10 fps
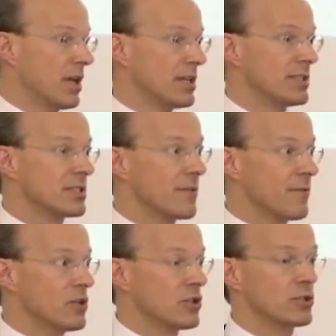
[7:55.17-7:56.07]
Is it
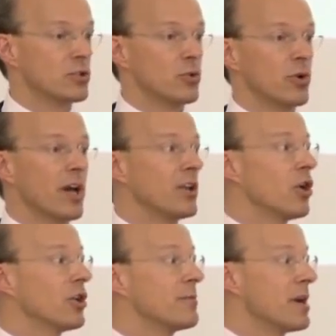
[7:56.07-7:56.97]
sufficient to
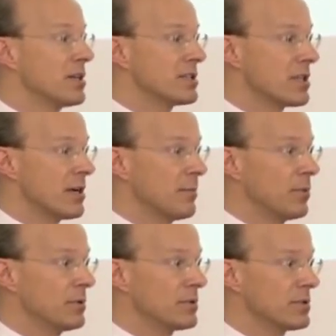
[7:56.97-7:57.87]
anonymize
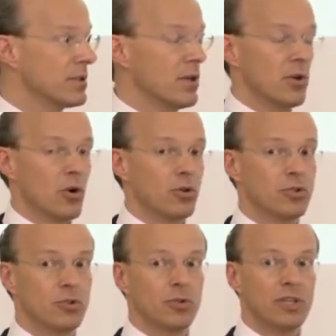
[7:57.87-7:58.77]
samples? Or
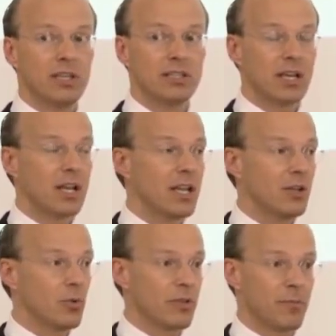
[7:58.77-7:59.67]
do you need a
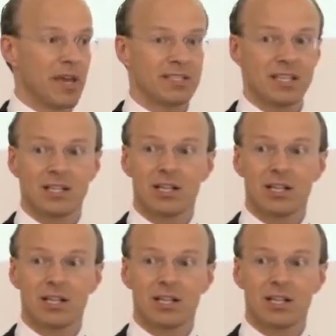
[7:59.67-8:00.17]
link with basic